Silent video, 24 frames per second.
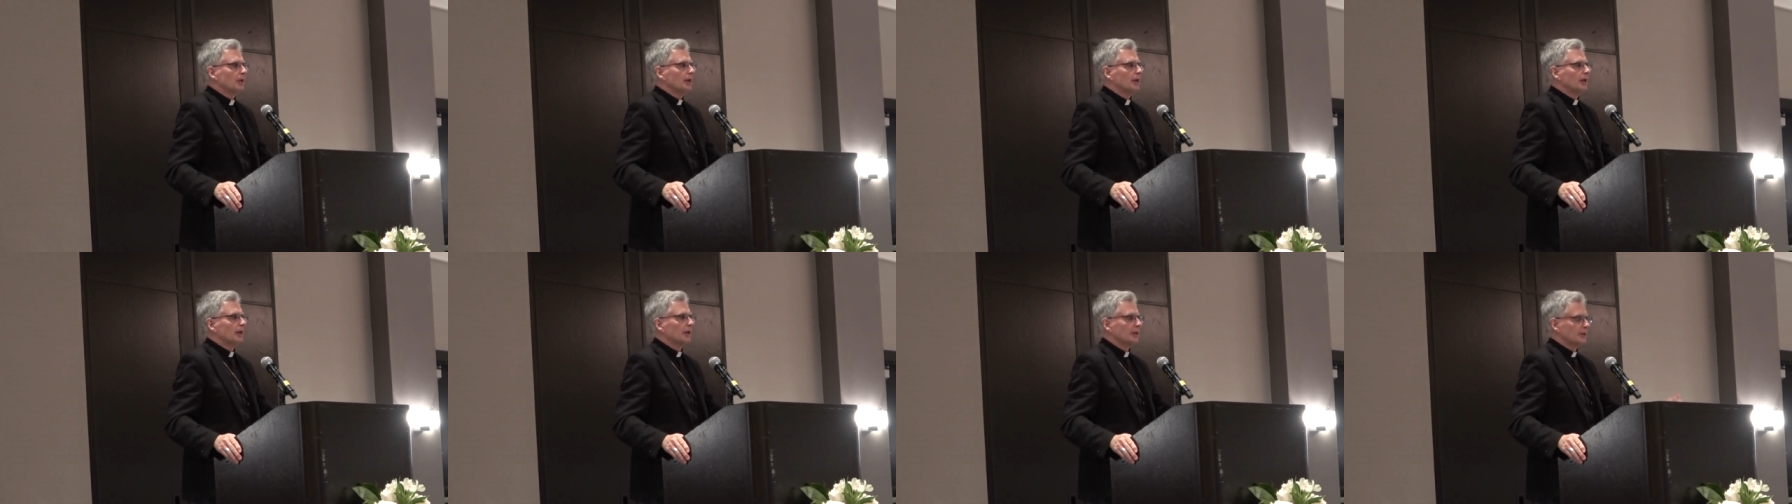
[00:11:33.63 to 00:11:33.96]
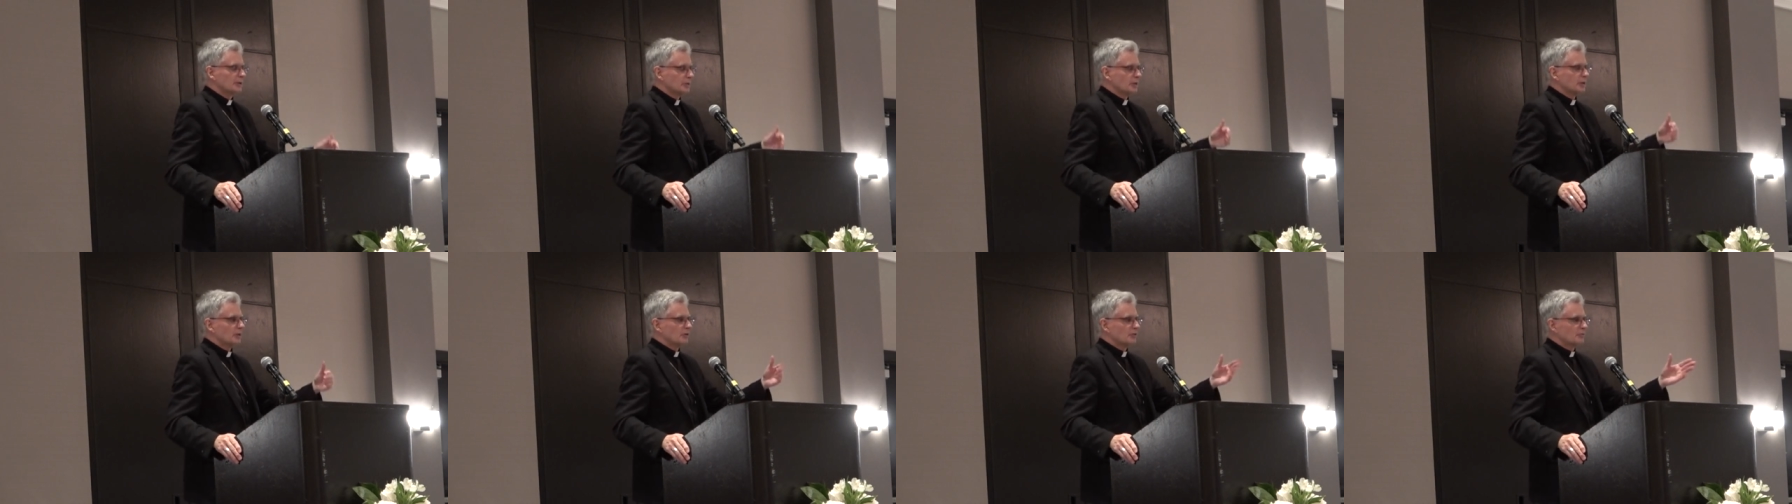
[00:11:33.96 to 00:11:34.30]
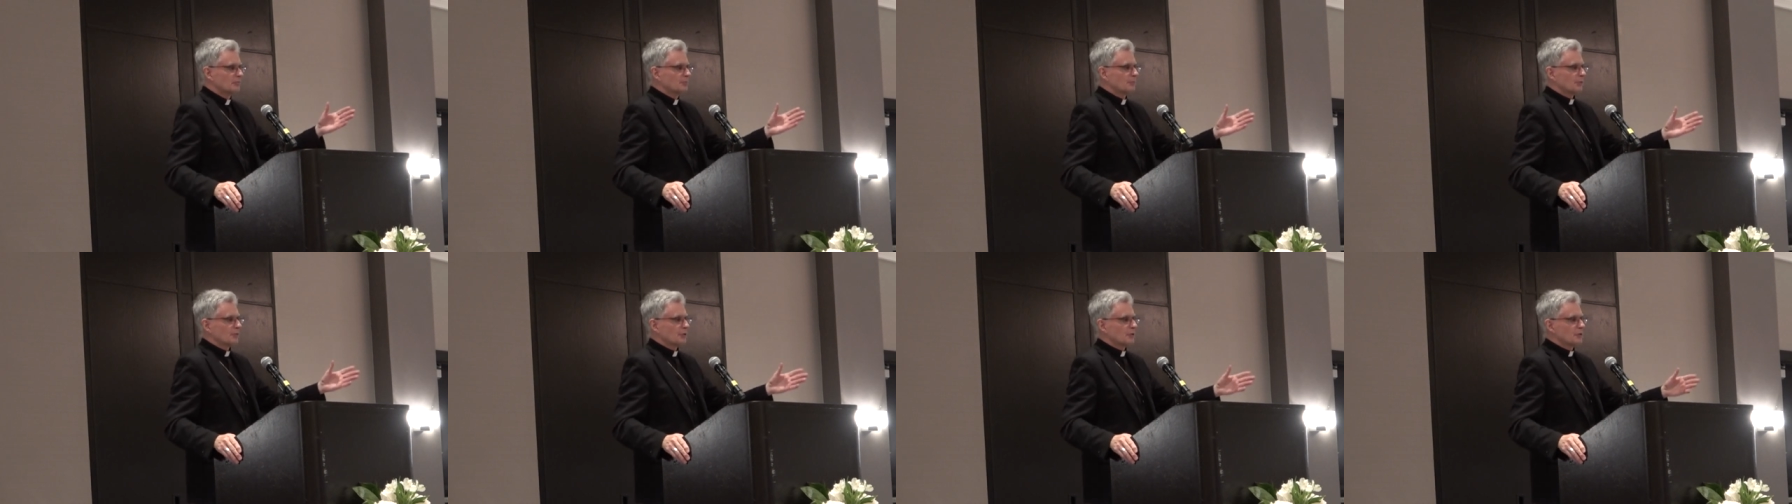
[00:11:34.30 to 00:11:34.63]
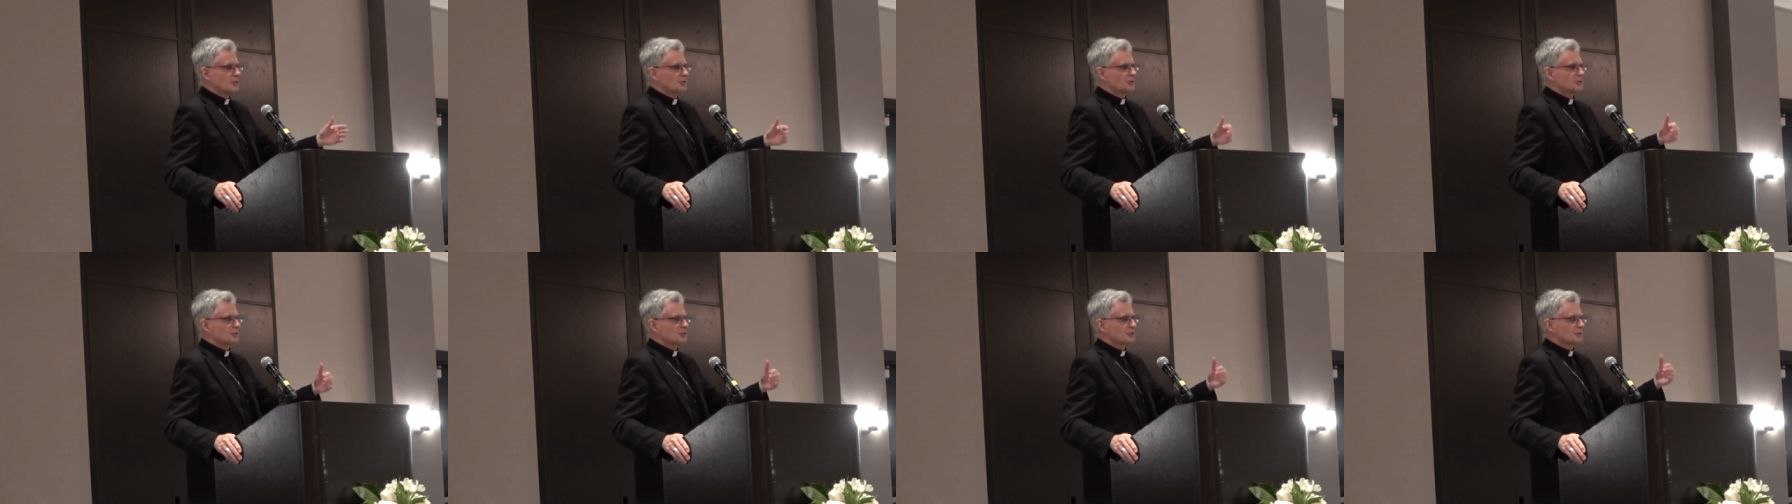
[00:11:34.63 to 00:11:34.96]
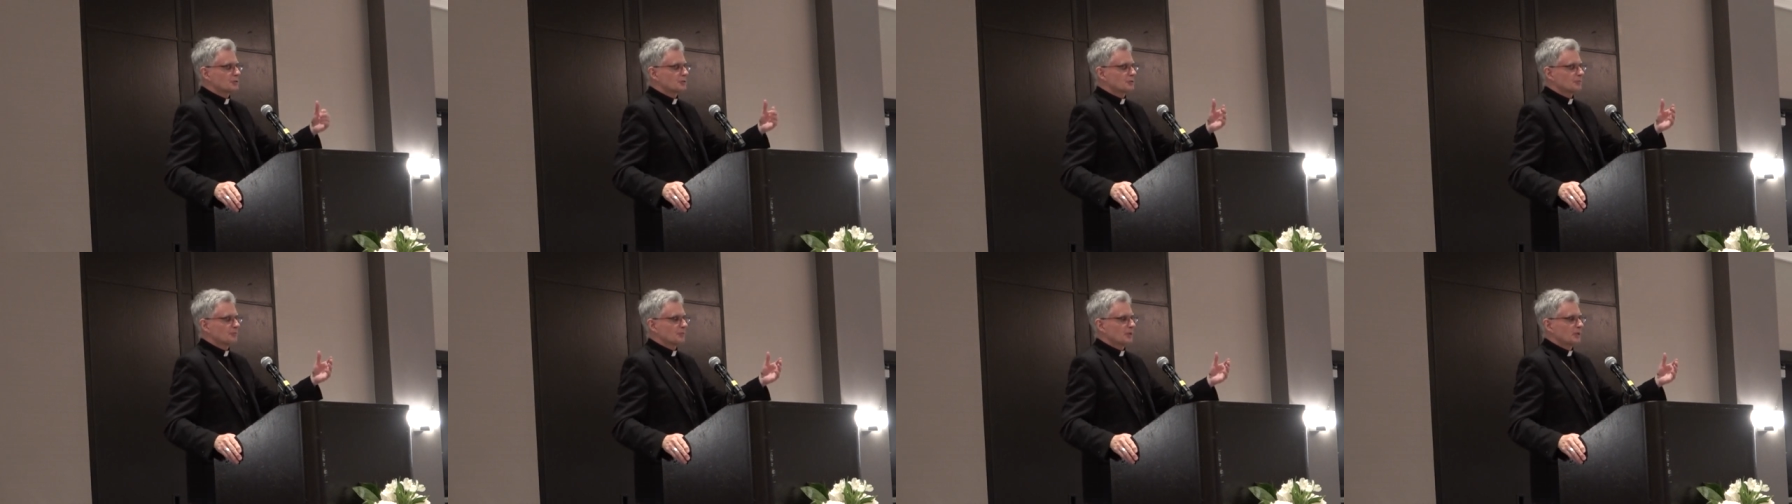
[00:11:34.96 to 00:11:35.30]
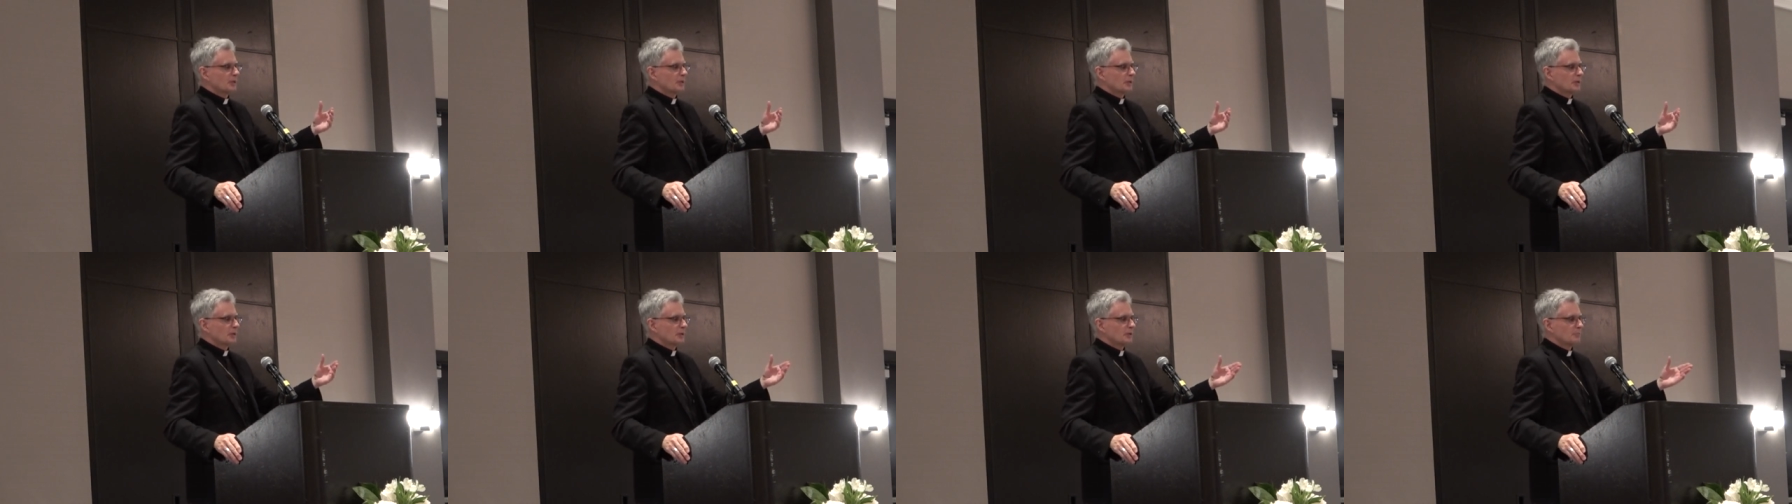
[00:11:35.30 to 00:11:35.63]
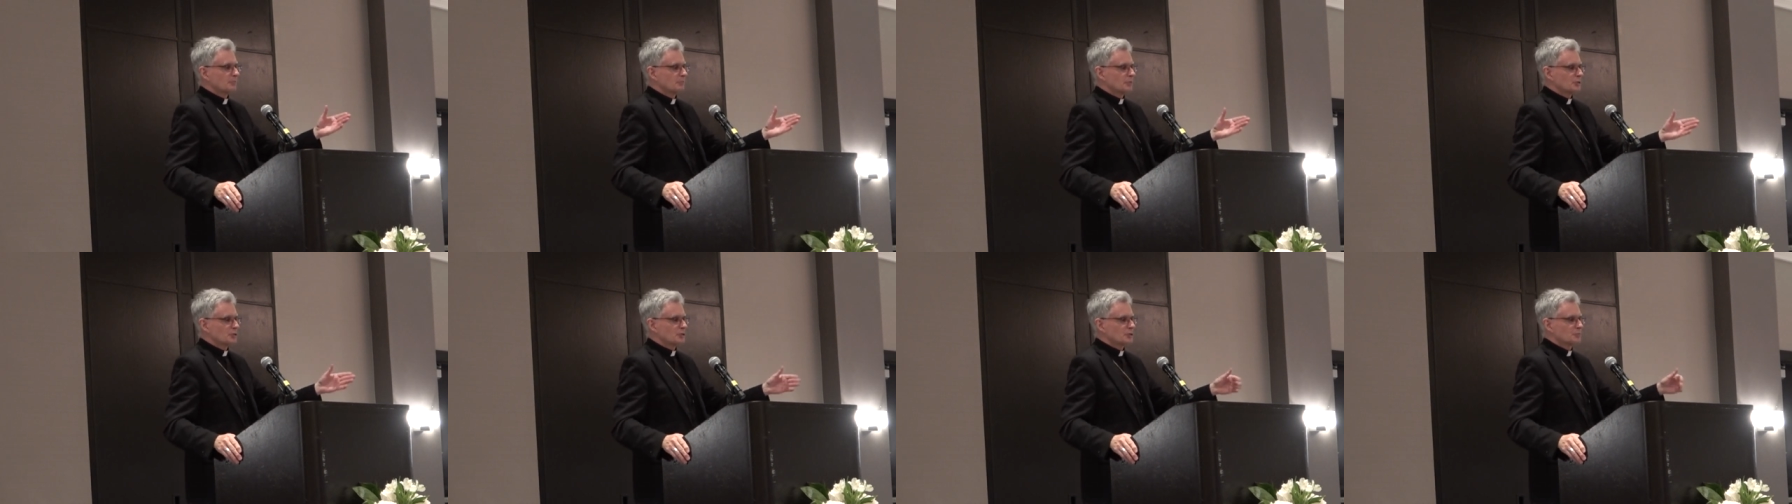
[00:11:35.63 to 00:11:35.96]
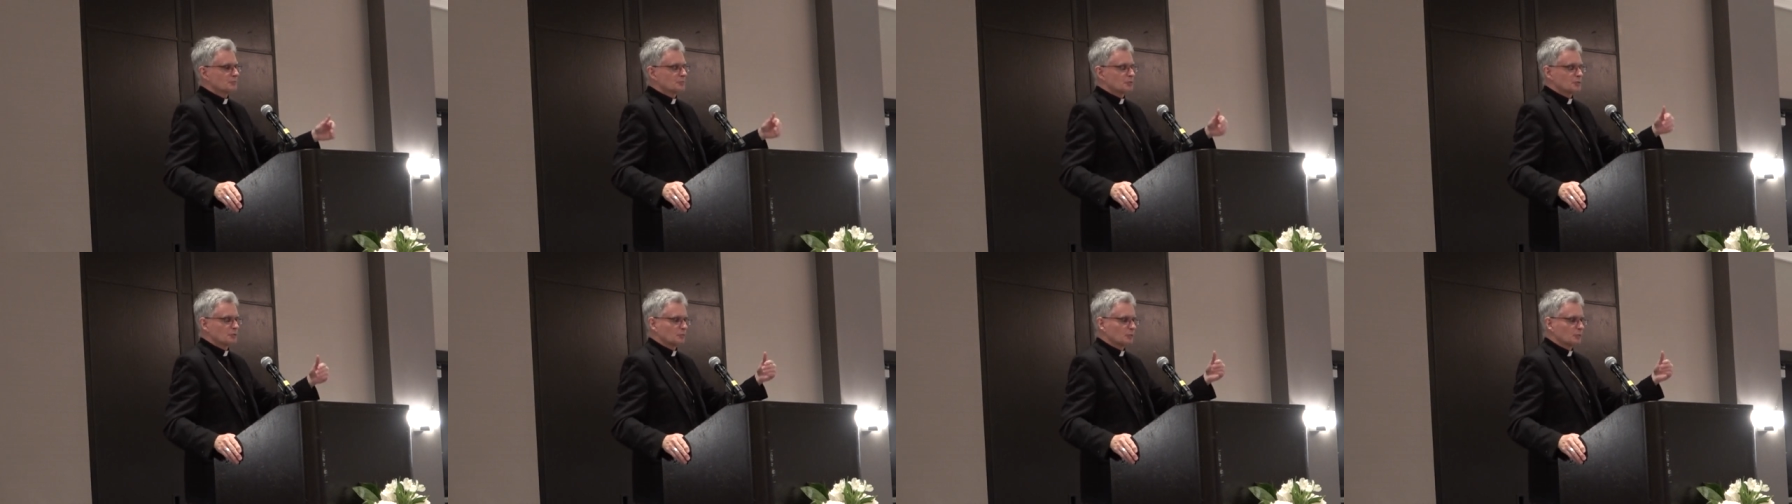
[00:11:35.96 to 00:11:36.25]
and of priests and bishops